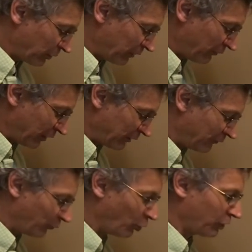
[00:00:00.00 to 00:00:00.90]
to find a
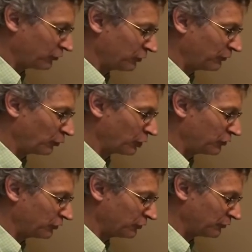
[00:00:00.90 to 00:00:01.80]
force. A force
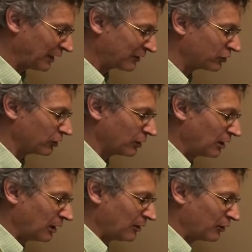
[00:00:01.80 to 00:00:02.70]
is a vector.
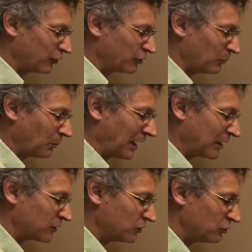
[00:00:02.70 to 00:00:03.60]
There's the
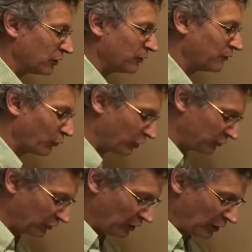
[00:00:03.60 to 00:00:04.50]
magnitude of the force.
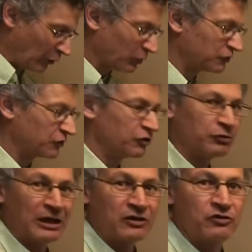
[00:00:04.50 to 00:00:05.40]
What's the
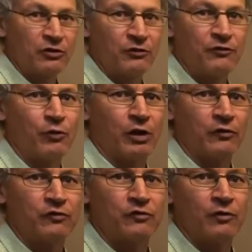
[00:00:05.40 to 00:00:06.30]
direction of the
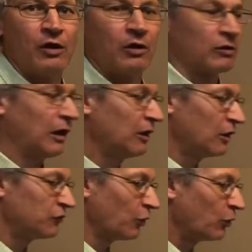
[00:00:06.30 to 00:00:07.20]
force? Okay,
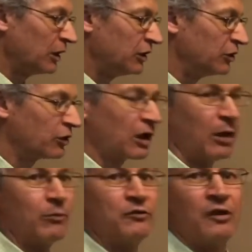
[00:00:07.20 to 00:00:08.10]
so here
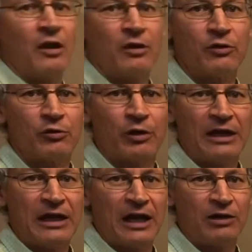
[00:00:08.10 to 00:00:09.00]
comes the
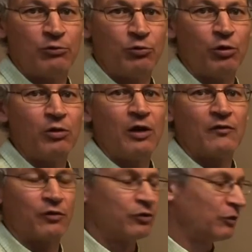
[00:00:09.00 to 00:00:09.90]
right-hand rule for
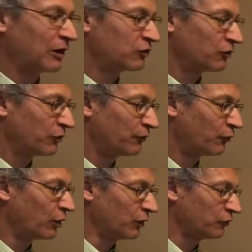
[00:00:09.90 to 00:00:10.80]
the direction of the
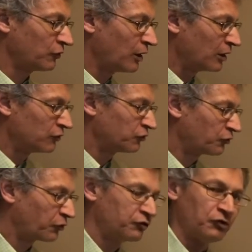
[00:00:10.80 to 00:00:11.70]
force.
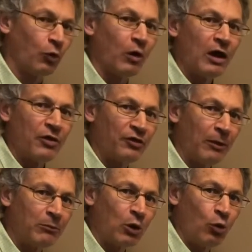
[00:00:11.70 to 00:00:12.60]
So
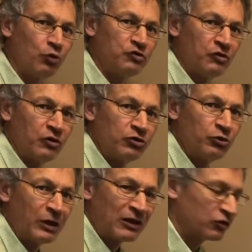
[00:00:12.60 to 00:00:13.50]
thumb goes in the
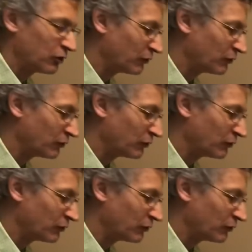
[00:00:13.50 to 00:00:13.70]
direction of